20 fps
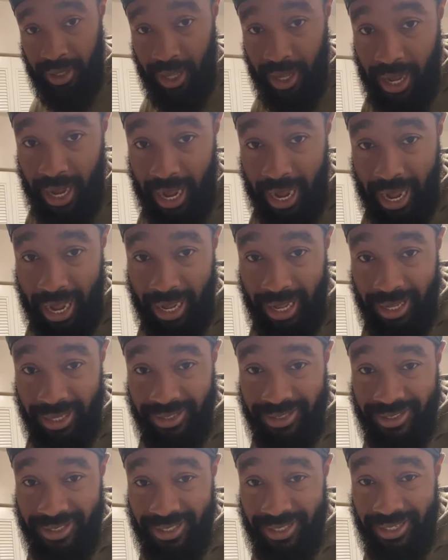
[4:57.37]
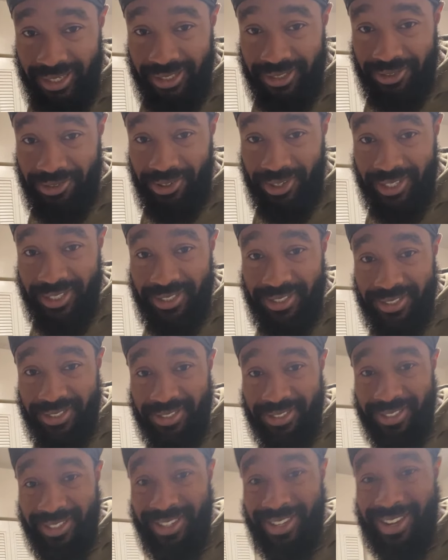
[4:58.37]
I said that's racist.